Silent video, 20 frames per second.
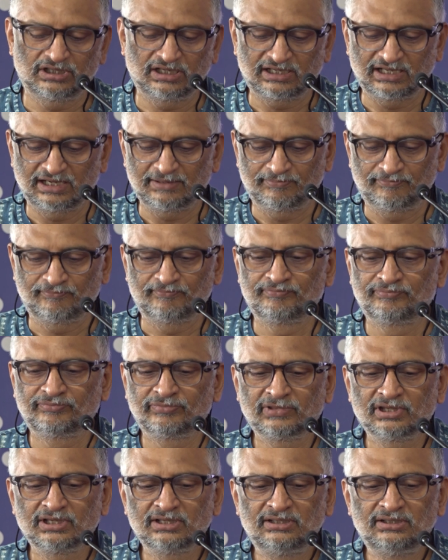that time.
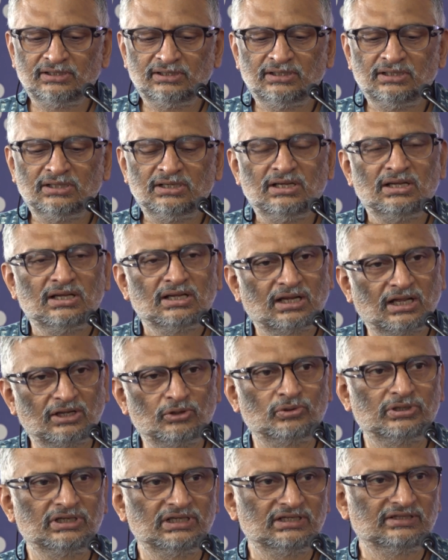
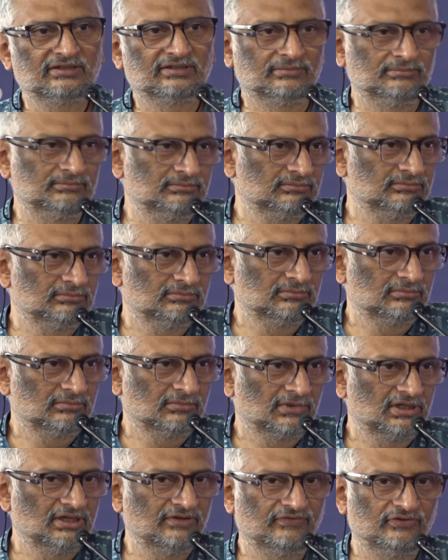Colonialism,
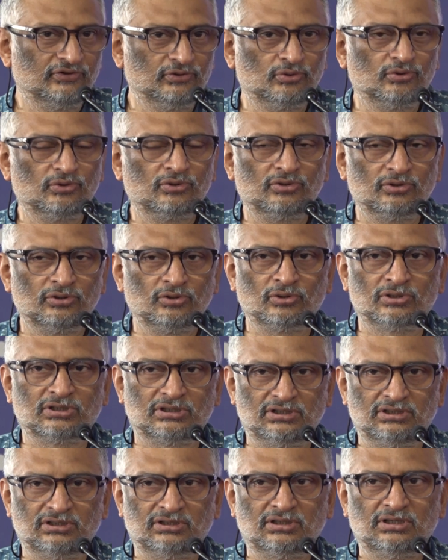if you
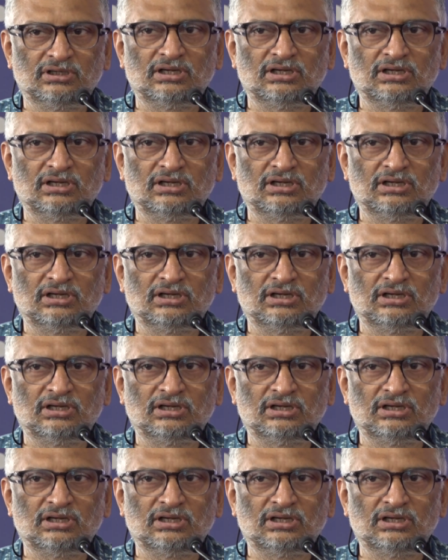look